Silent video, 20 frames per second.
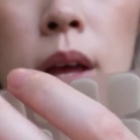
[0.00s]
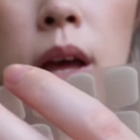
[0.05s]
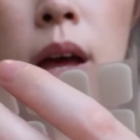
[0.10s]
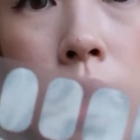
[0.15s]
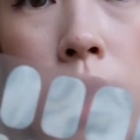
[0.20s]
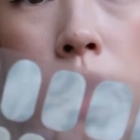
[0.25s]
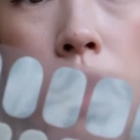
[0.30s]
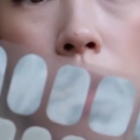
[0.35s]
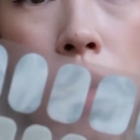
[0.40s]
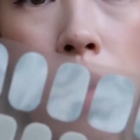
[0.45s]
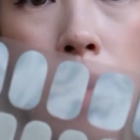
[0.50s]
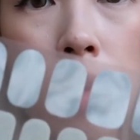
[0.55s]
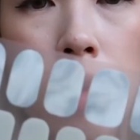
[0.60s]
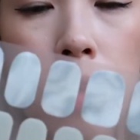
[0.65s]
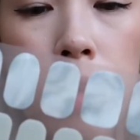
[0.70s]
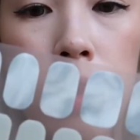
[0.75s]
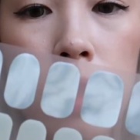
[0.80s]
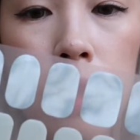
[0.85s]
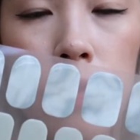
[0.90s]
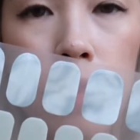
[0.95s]
These are
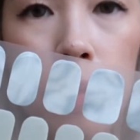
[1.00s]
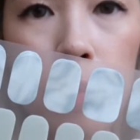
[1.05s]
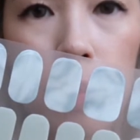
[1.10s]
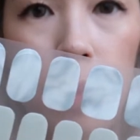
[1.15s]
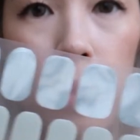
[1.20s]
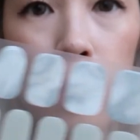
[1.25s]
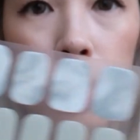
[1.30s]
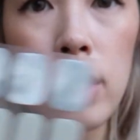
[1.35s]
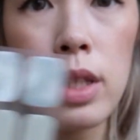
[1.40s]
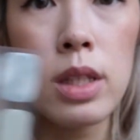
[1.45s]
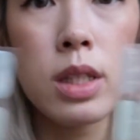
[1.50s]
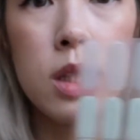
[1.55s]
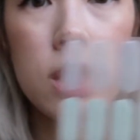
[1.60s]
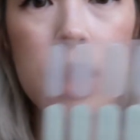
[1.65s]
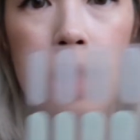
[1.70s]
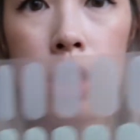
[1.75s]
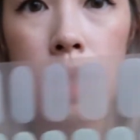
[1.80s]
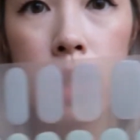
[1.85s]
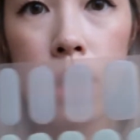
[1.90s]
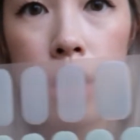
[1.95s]
the different prints
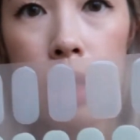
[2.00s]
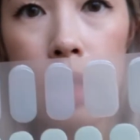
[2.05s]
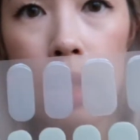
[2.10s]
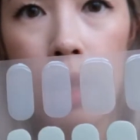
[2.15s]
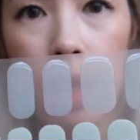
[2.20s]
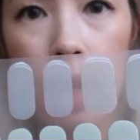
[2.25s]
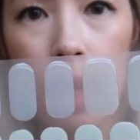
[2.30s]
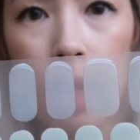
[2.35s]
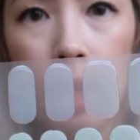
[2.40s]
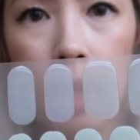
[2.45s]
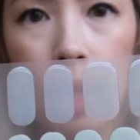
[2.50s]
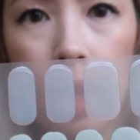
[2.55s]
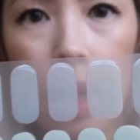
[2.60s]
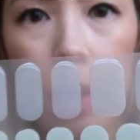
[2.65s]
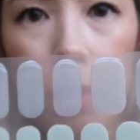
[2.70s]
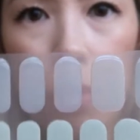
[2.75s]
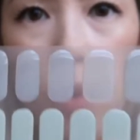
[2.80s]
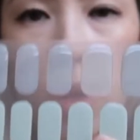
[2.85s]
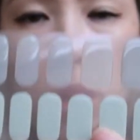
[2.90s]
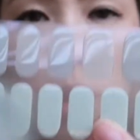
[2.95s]
that it
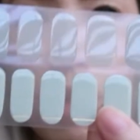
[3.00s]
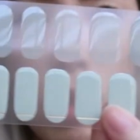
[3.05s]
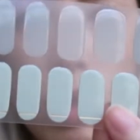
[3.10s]
came with,